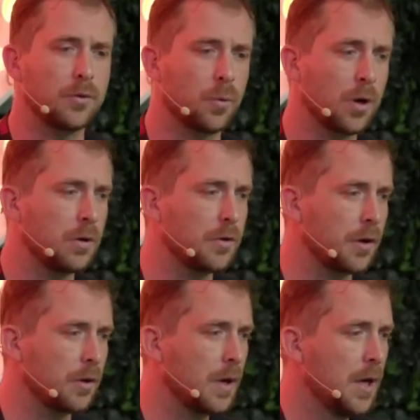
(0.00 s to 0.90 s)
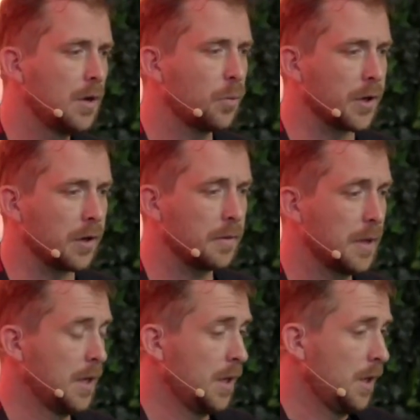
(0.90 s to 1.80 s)
the world. We're
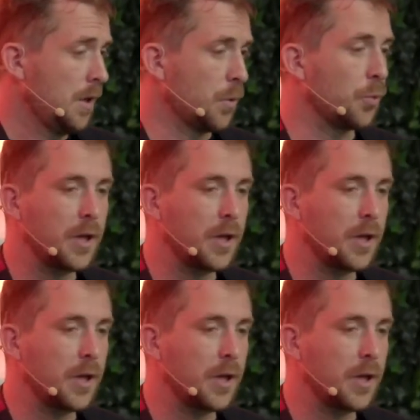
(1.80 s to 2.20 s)
really